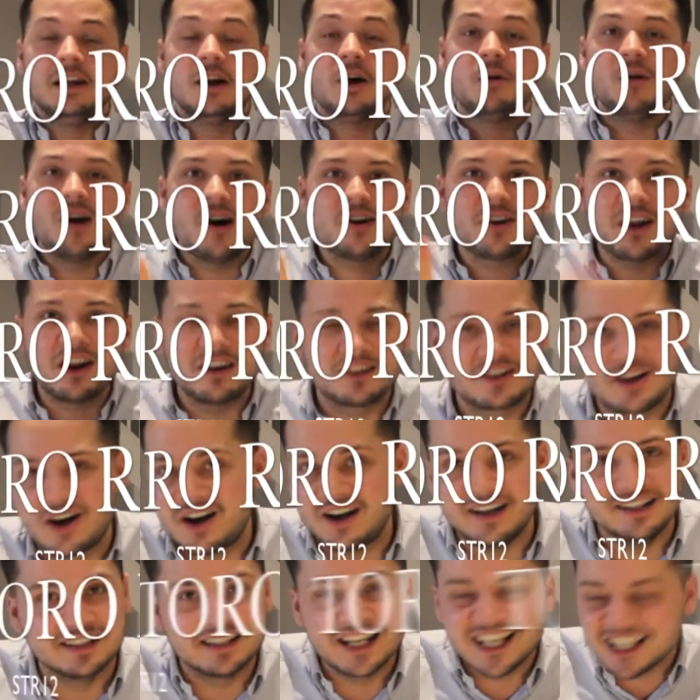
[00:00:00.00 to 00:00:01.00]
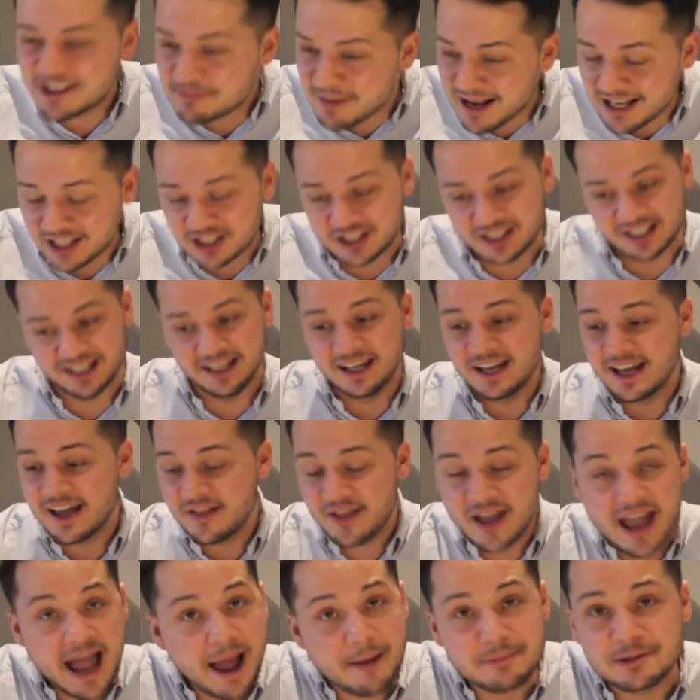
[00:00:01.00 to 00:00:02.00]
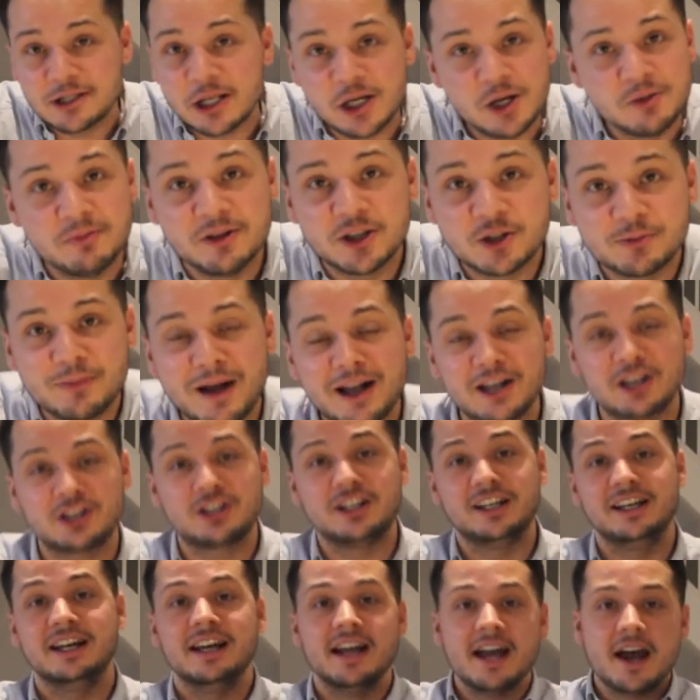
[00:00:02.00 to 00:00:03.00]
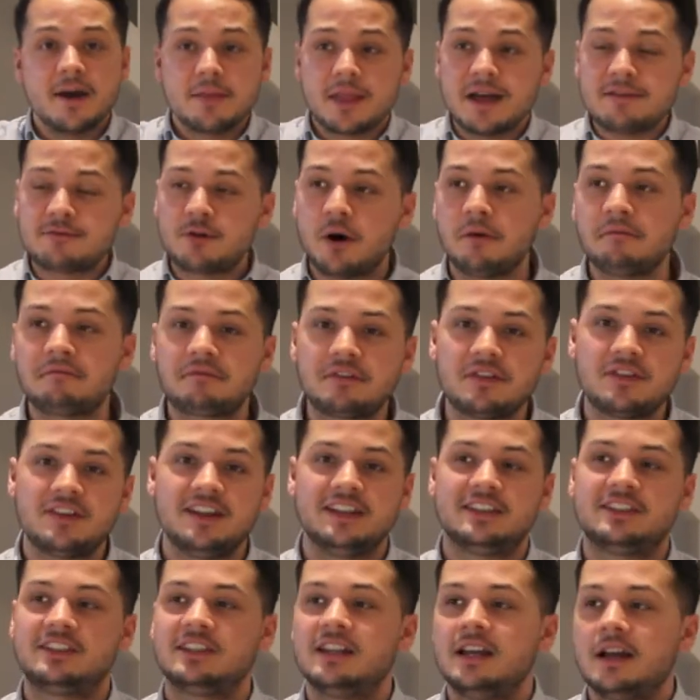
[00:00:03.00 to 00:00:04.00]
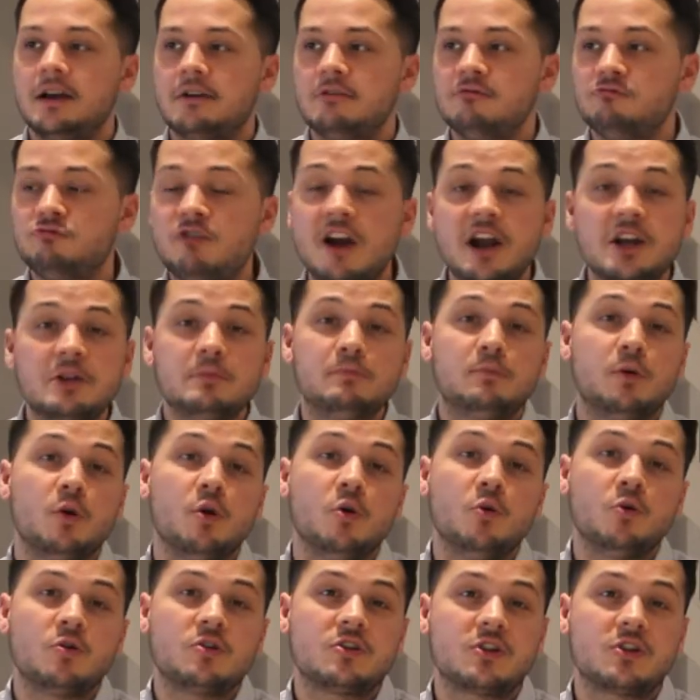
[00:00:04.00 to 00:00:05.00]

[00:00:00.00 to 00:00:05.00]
Well done guys, they smashed it. They absolutely smashed it. They've gone for this Red Bull